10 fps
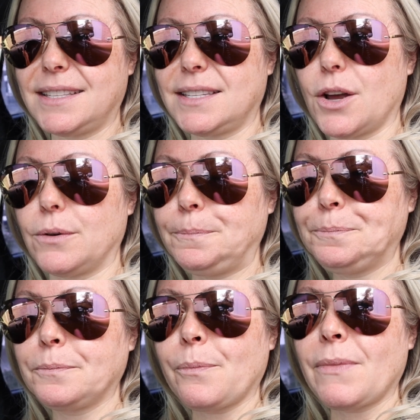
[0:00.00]
So
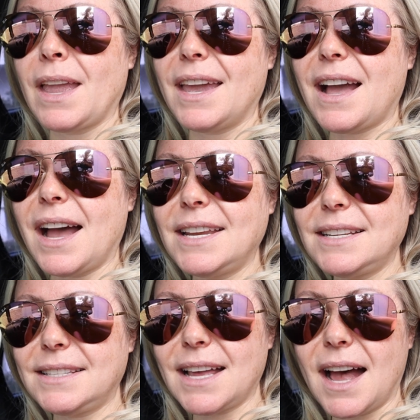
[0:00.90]
it kind
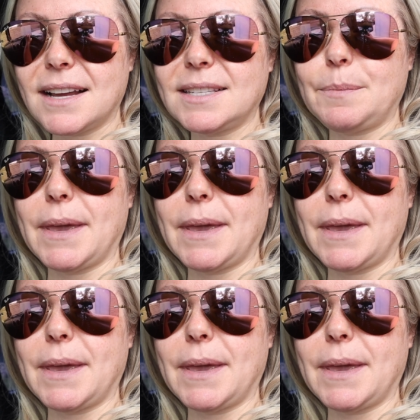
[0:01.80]
of sucks,